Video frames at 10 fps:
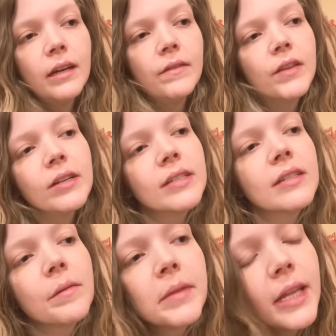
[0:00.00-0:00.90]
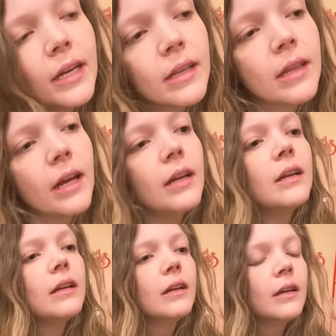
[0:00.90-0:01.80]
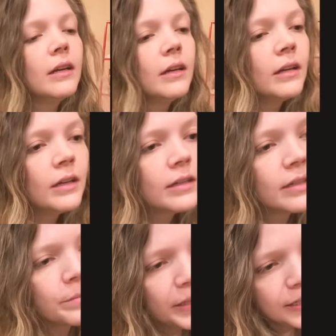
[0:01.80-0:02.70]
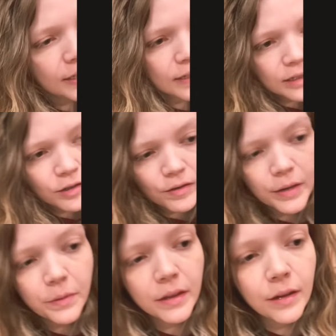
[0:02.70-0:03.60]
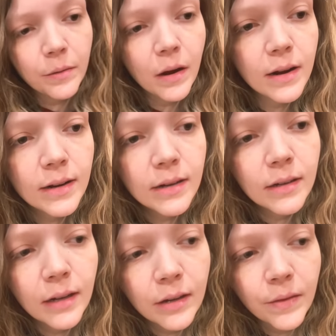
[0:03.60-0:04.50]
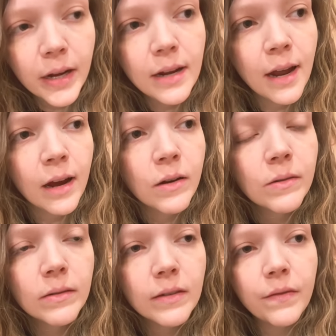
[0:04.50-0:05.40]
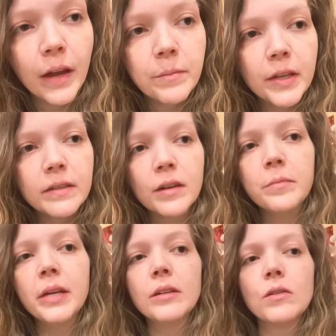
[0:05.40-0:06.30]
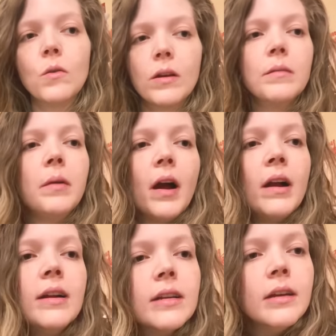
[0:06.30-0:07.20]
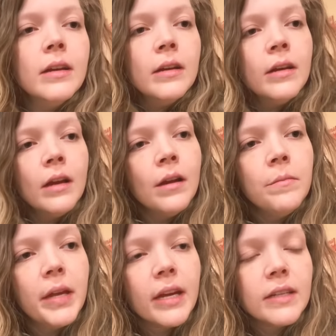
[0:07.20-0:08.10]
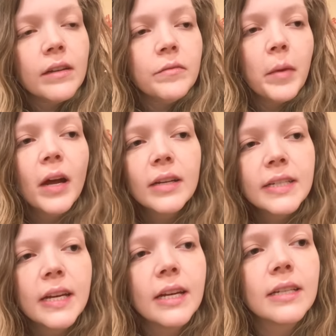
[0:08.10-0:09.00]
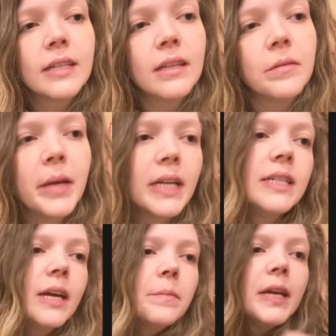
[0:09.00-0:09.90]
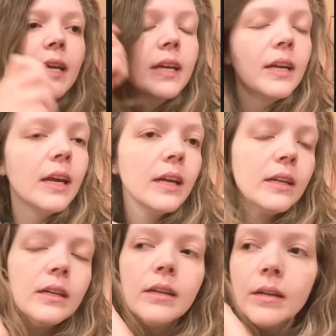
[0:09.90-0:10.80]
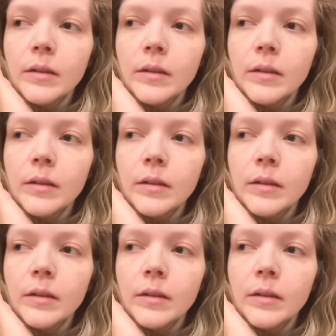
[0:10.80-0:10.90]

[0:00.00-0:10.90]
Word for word: If there's something that somebody doesn't agree with you on, and right now families are being torn apart because of politics and the pandemic, and